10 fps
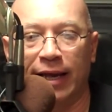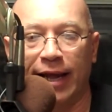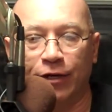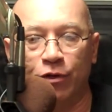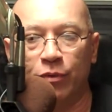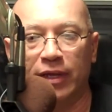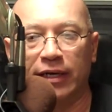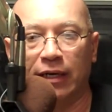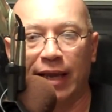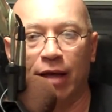And I knew that
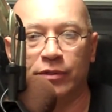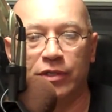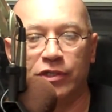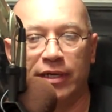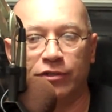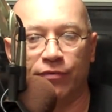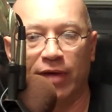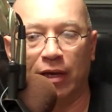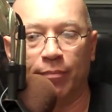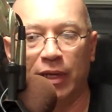it allows us to
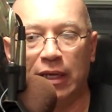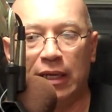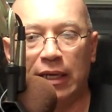develop